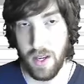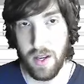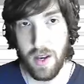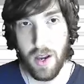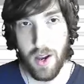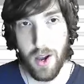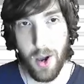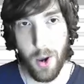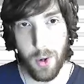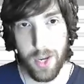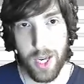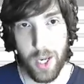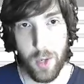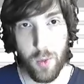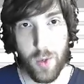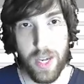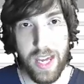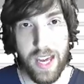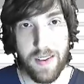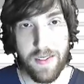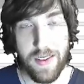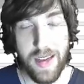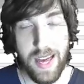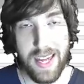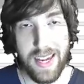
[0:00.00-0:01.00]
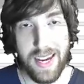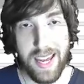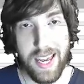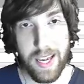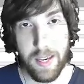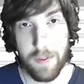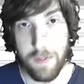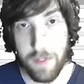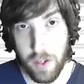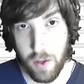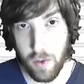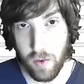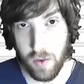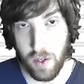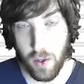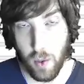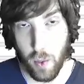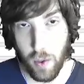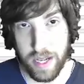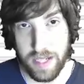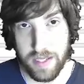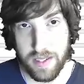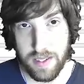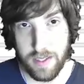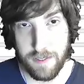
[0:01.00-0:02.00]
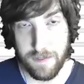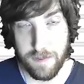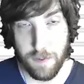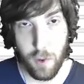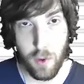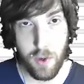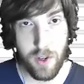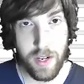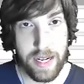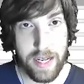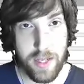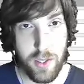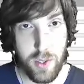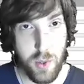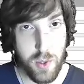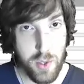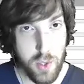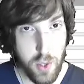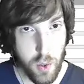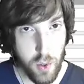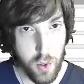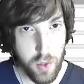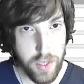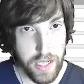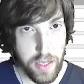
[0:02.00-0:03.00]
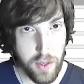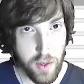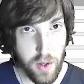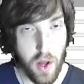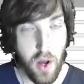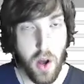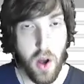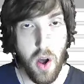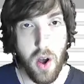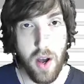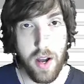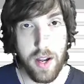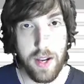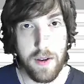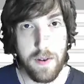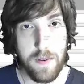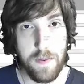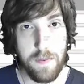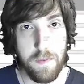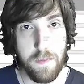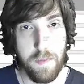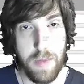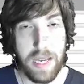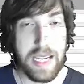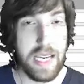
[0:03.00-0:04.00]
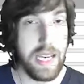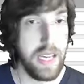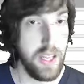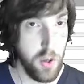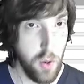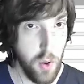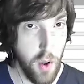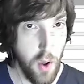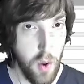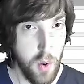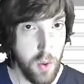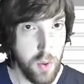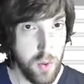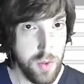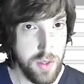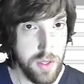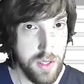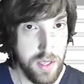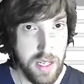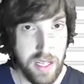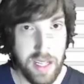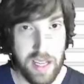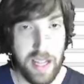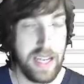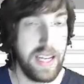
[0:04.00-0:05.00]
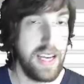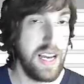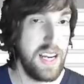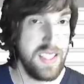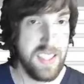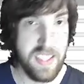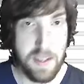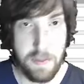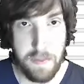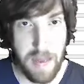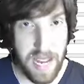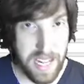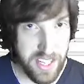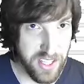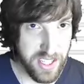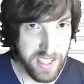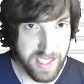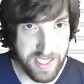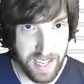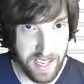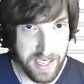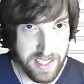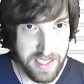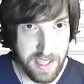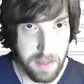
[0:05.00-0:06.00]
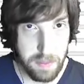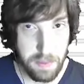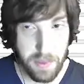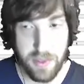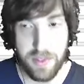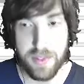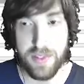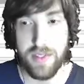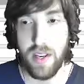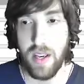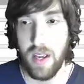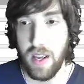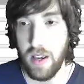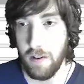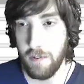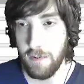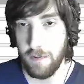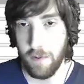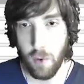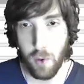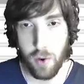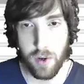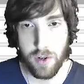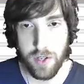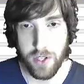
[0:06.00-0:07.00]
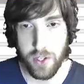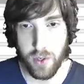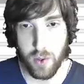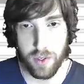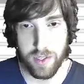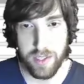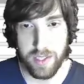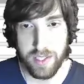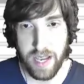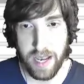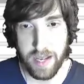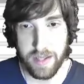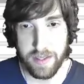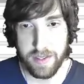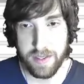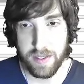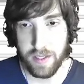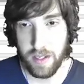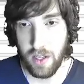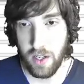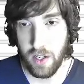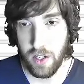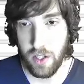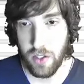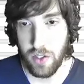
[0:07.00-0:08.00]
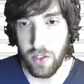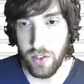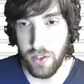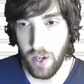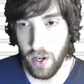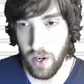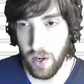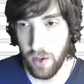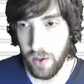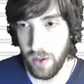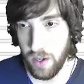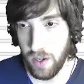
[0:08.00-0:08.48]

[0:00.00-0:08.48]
Okay, we have had a few requests for a tutorial on making your own like custom magic set symbols for your sets. So